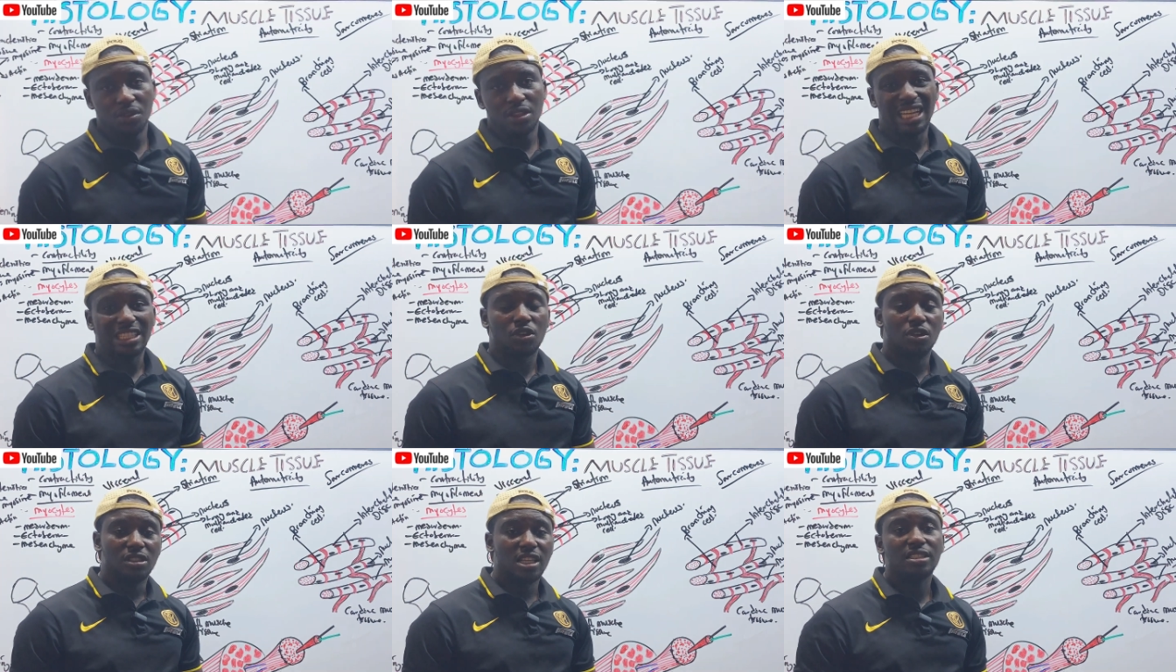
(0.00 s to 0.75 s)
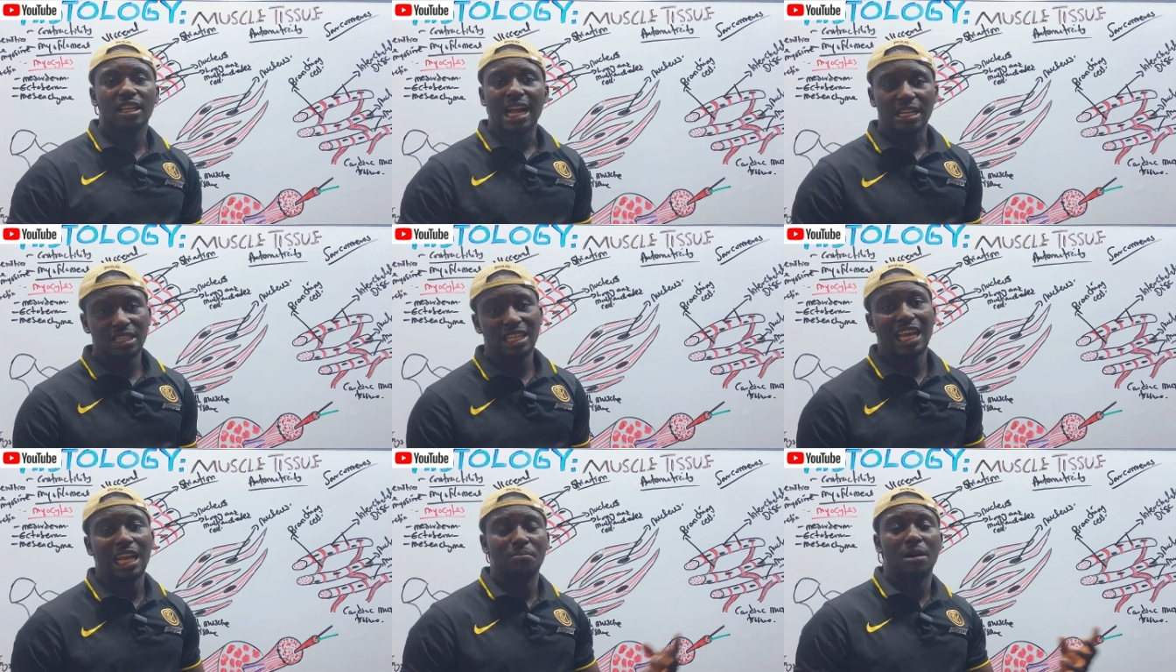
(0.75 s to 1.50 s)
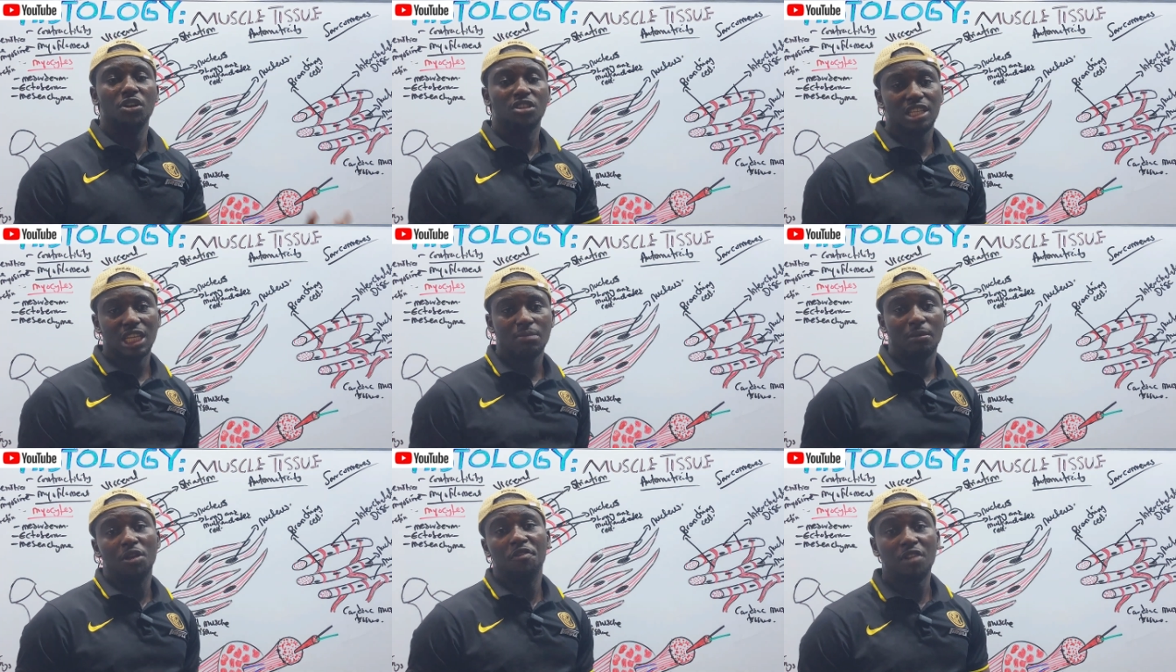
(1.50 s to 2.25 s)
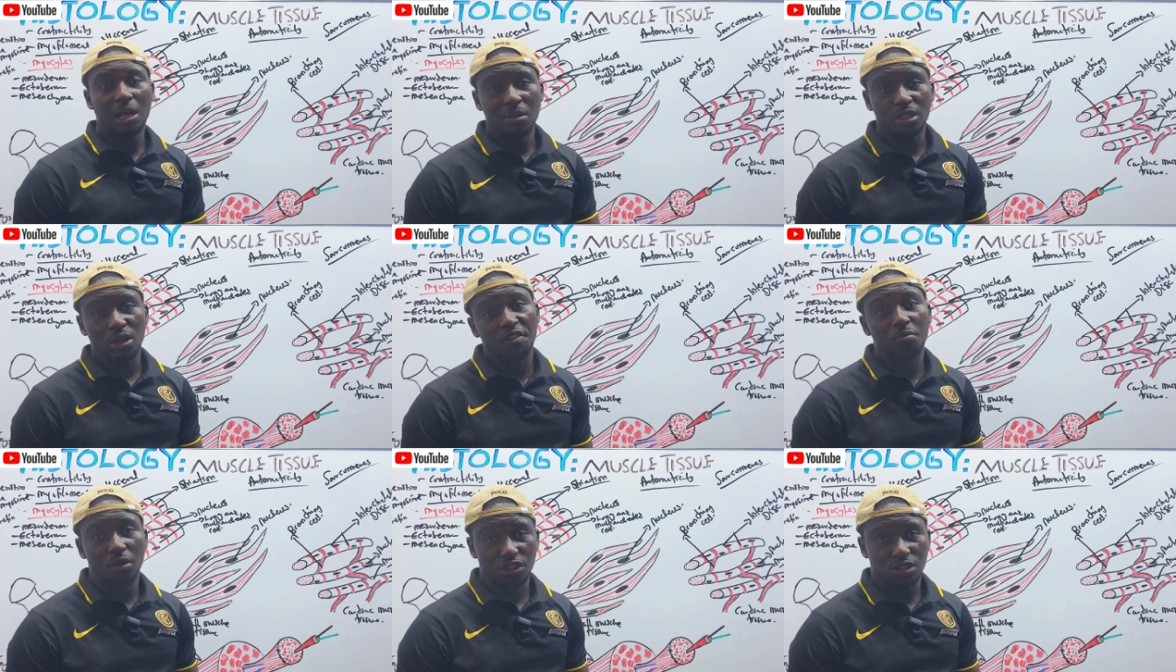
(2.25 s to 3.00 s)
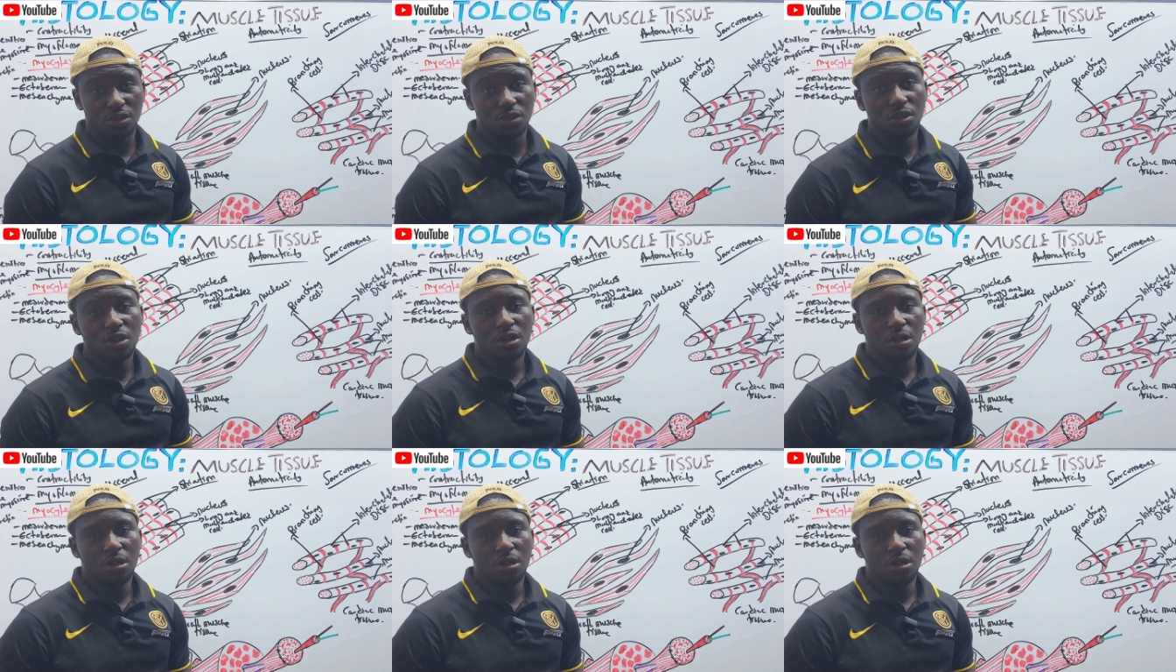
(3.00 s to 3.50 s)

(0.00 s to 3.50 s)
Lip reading: that contains the actin and myosin myofilament of muscle